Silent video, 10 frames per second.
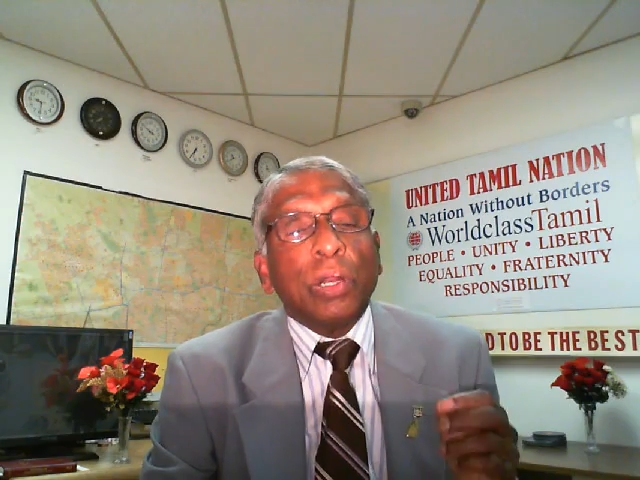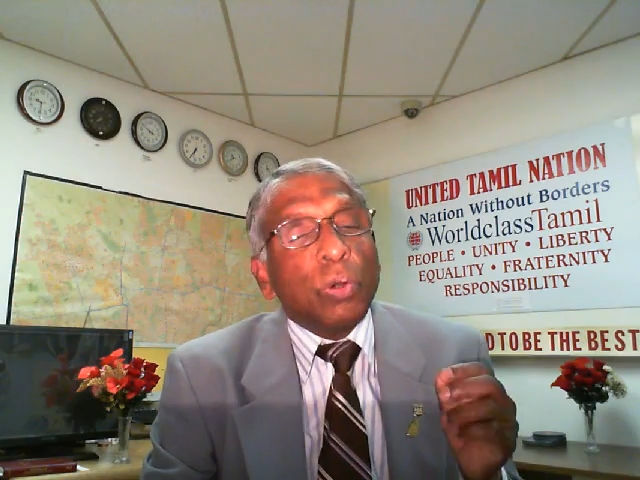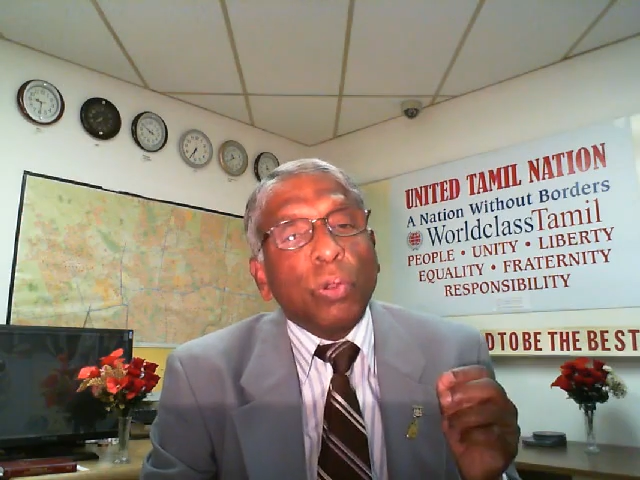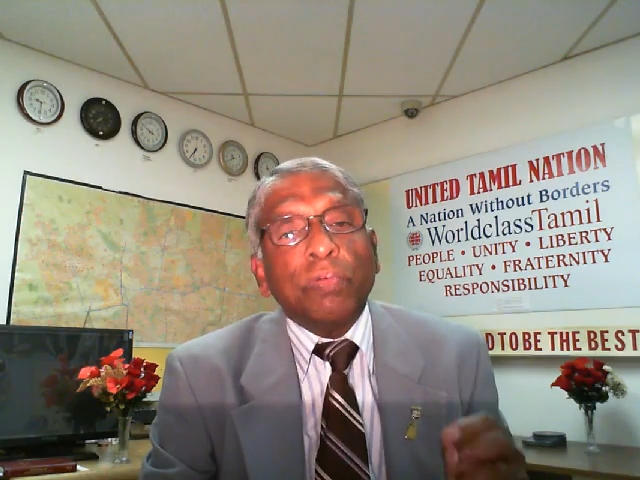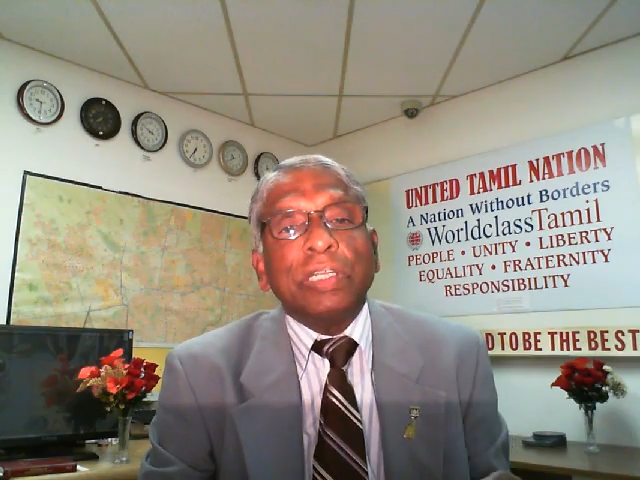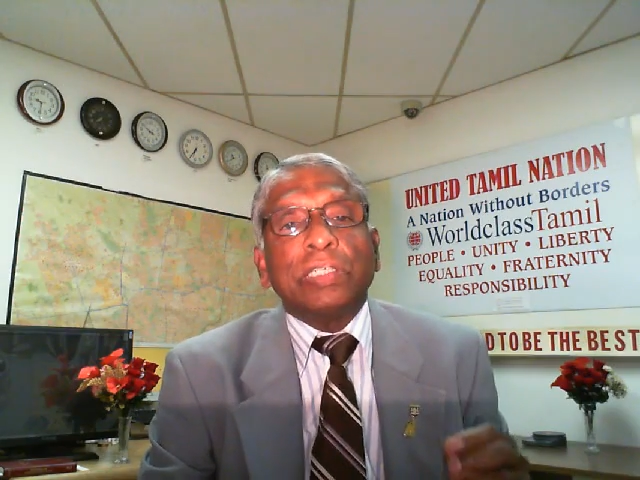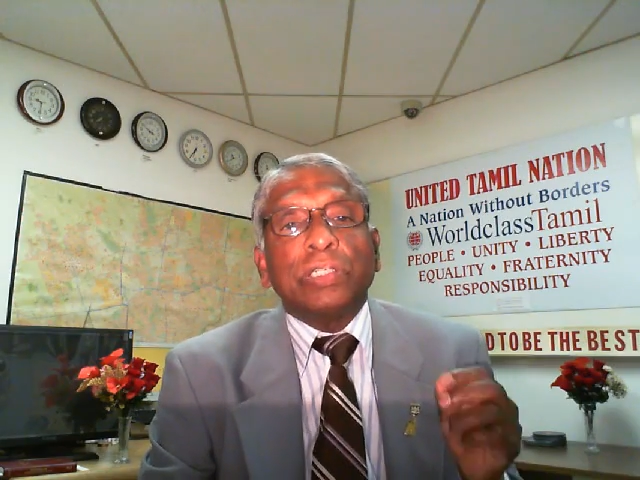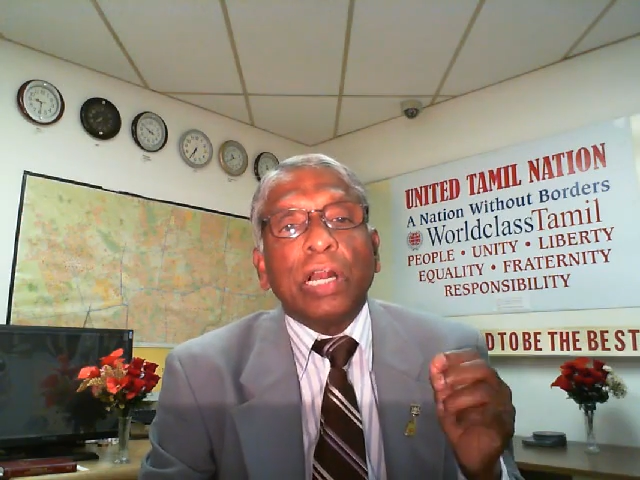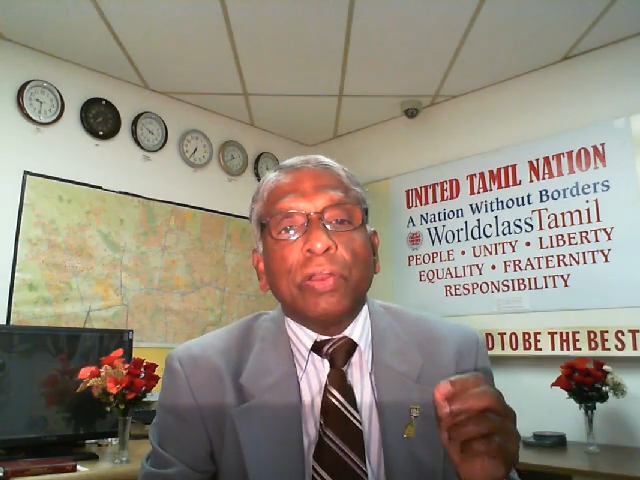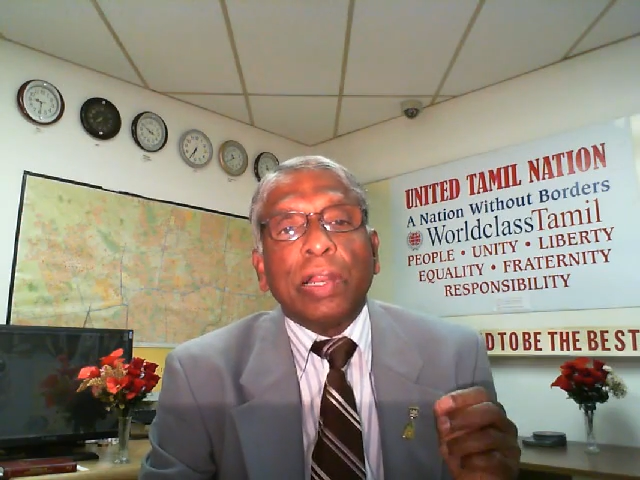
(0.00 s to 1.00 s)
drove these
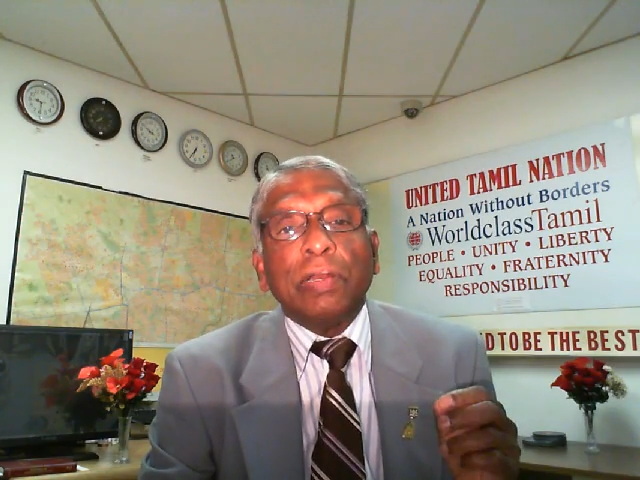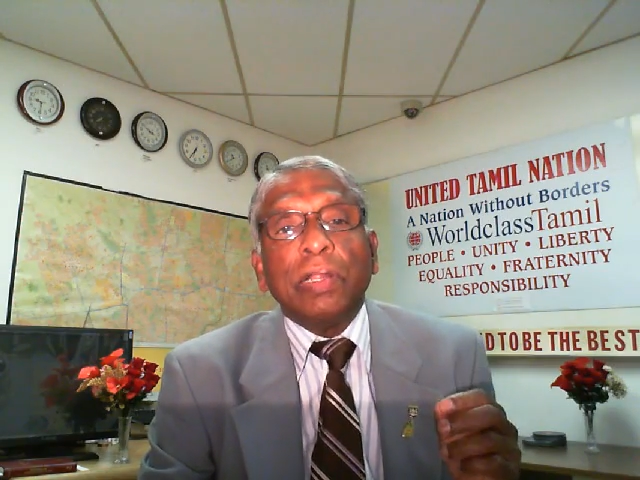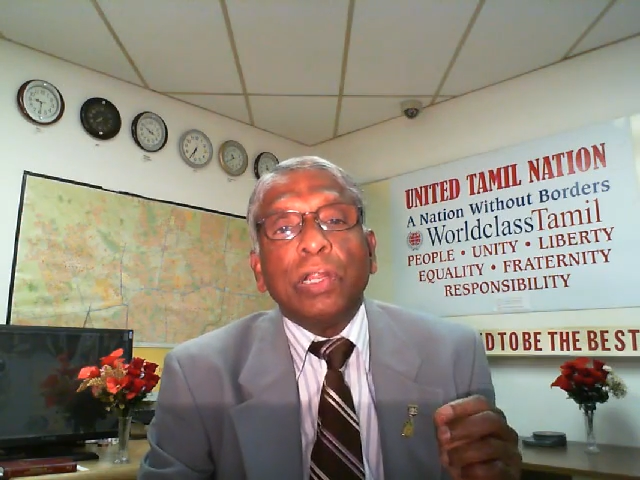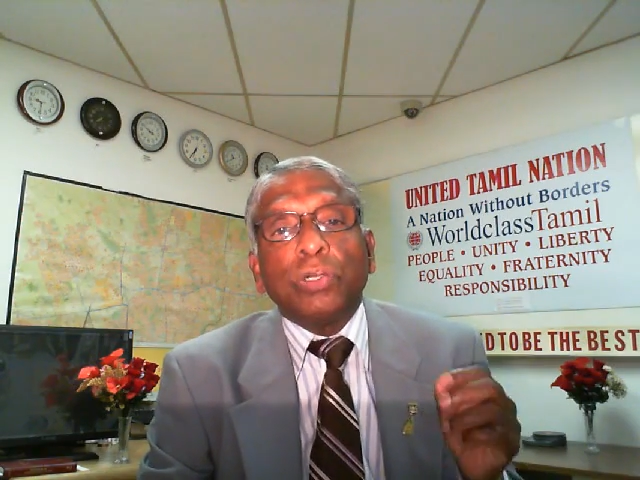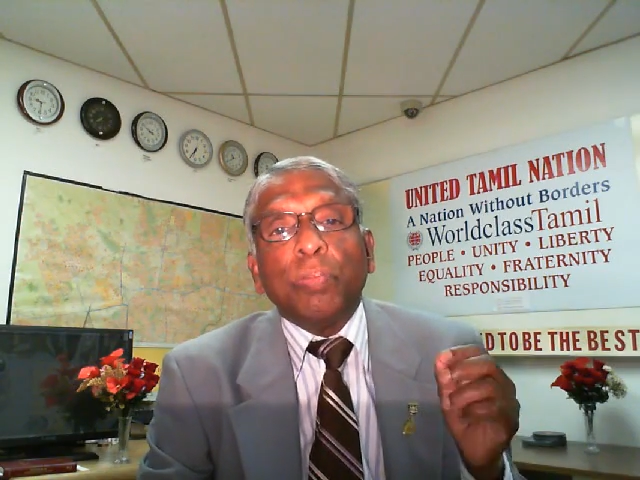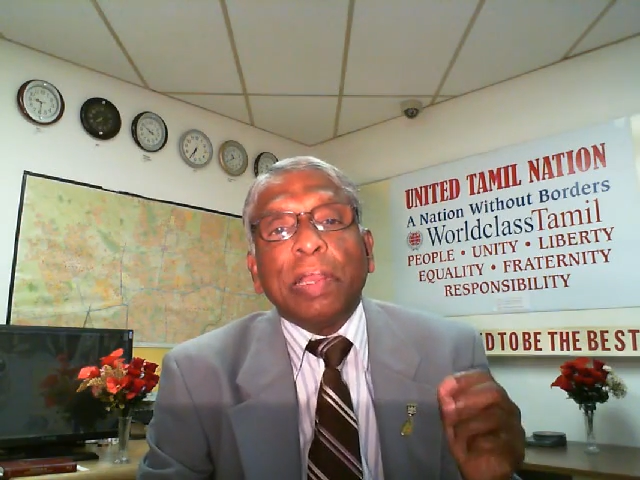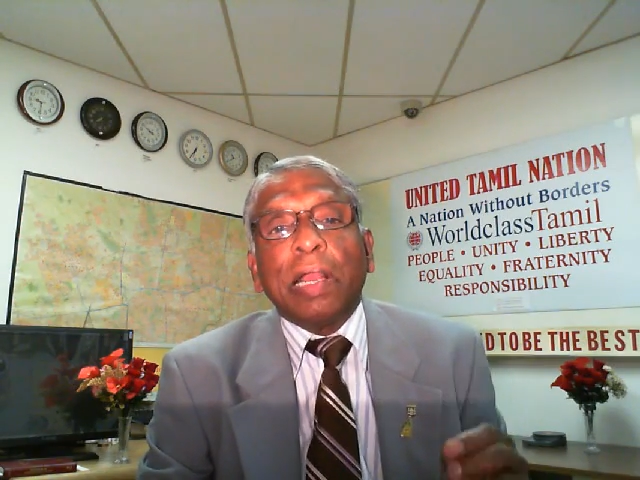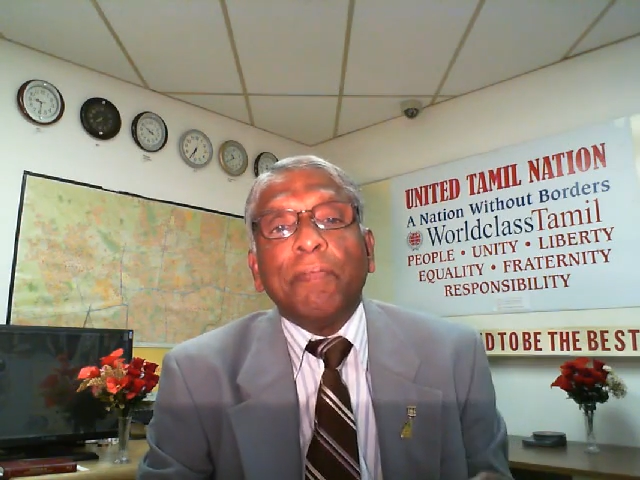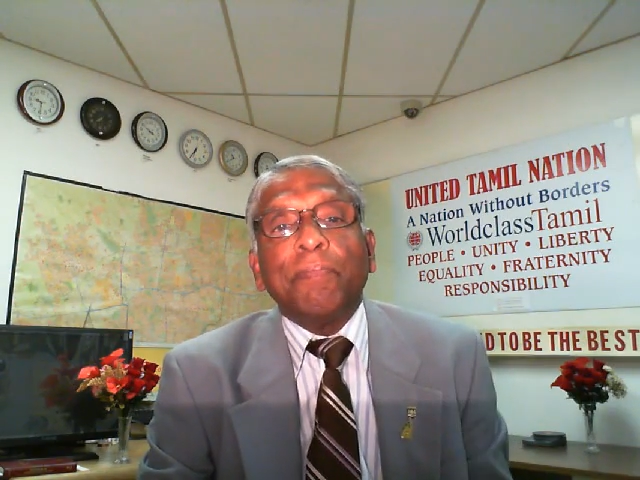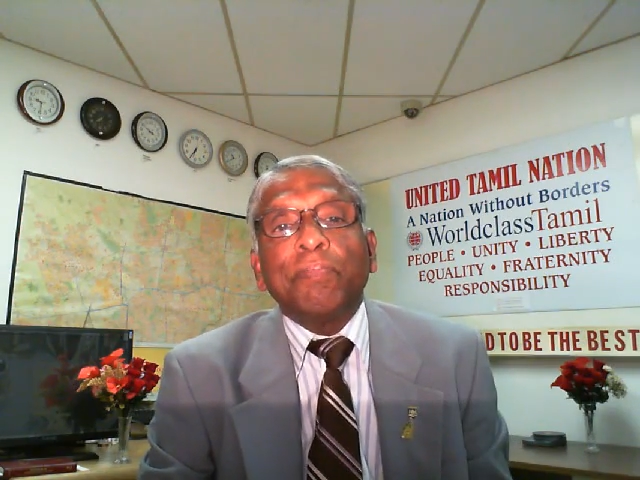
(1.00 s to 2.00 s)
children to
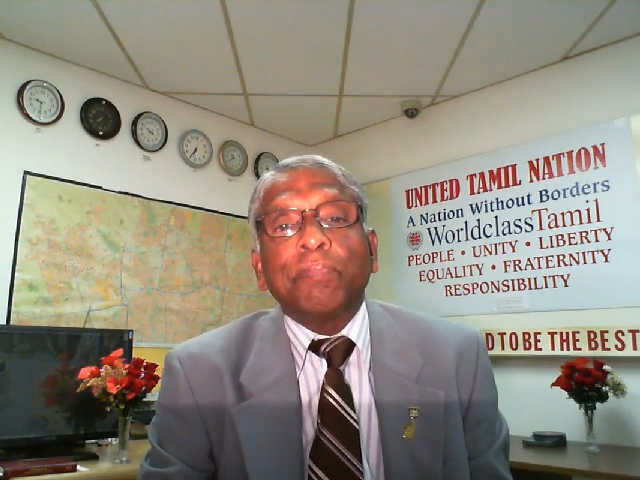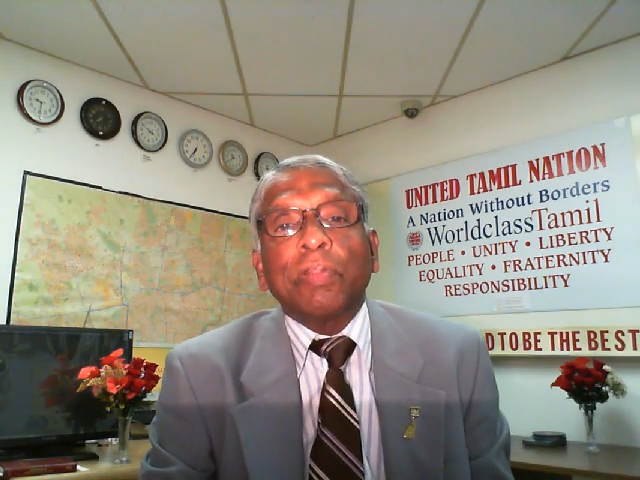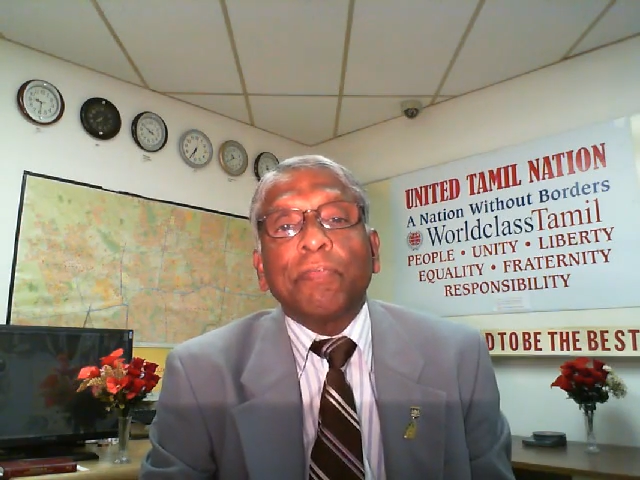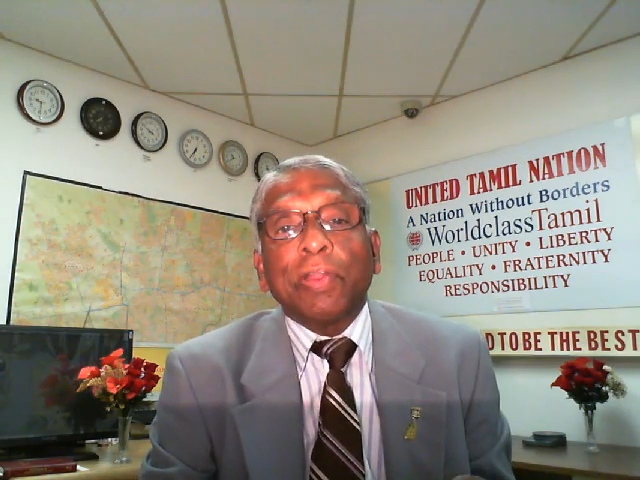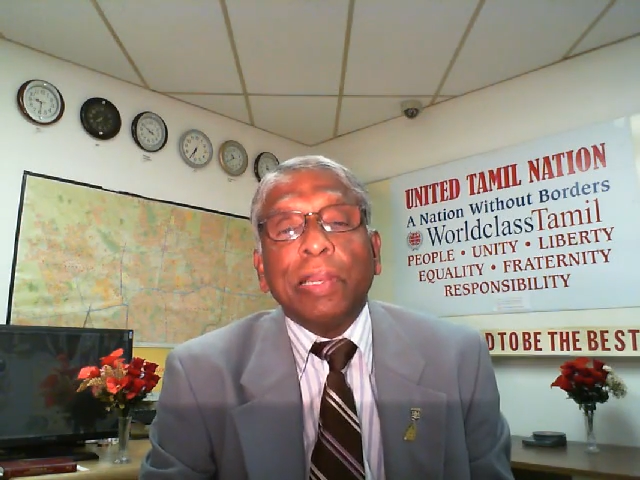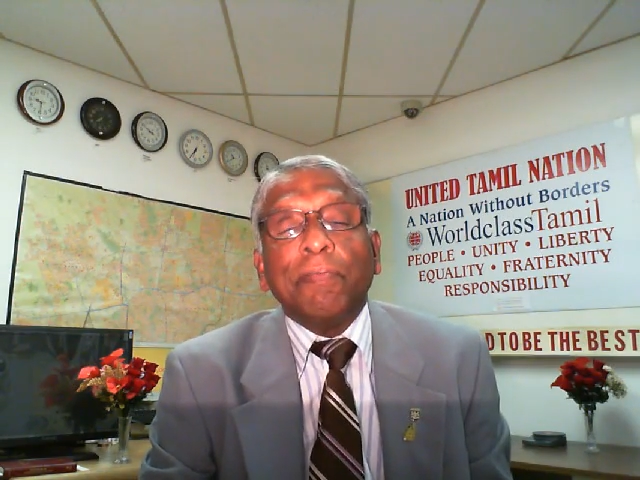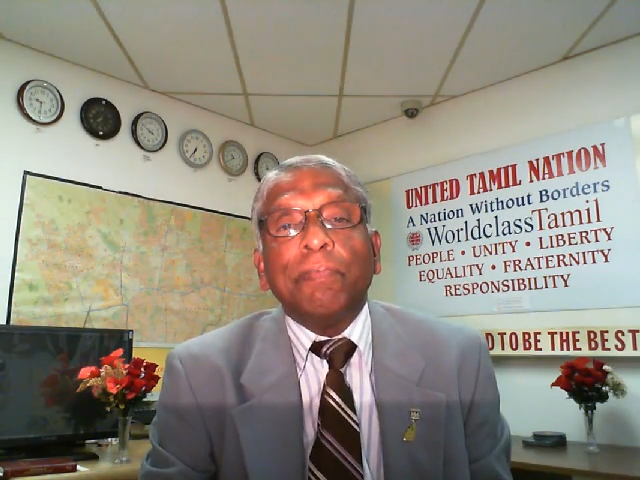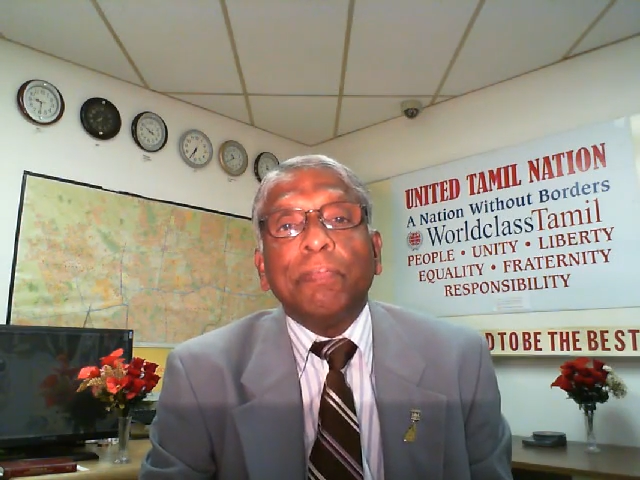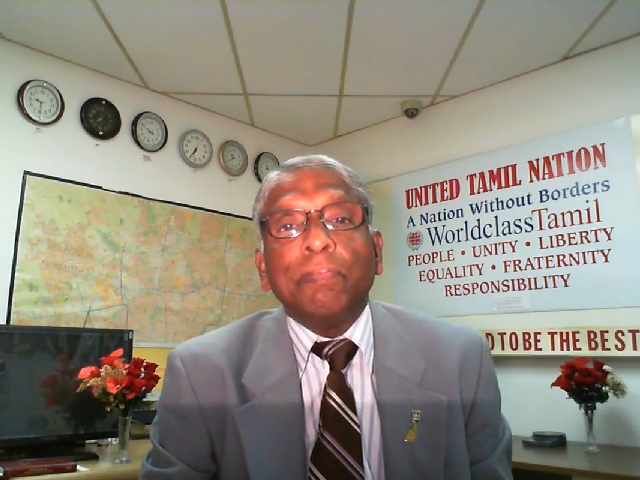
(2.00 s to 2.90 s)
become freedom